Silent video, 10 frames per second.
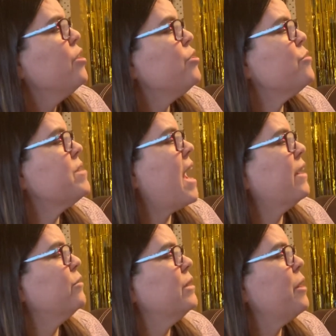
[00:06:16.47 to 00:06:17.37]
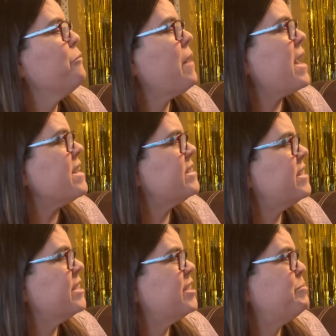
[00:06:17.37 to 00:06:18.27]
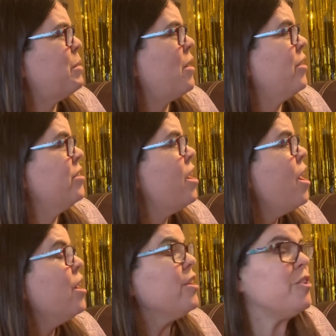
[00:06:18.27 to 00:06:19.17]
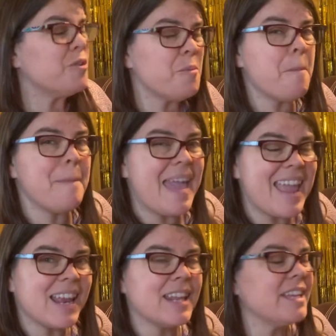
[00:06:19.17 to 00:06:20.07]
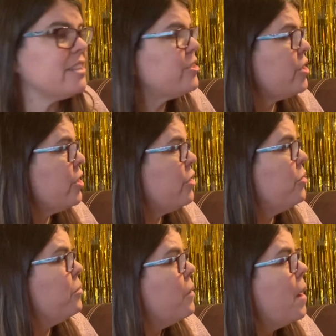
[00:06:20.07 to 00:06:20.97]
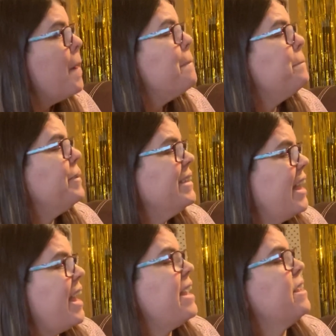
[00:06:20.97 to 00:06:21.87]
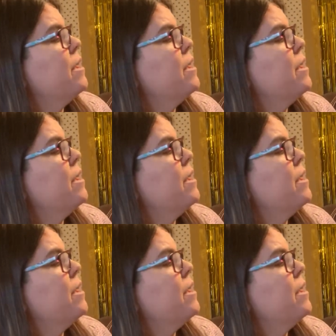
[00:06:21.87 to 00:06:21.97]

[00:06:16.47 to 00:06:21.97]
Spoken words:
"You not only raised this barn, you made it too. Plank,